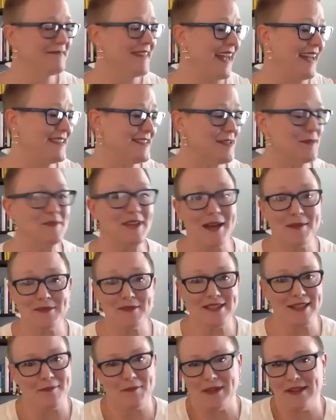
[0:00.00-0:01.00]
And sometimes,
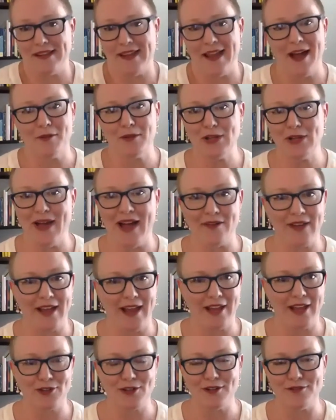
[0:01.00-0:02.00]
when you have a
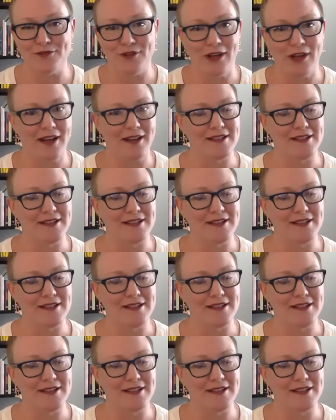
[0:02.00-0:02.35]
hand or a foot,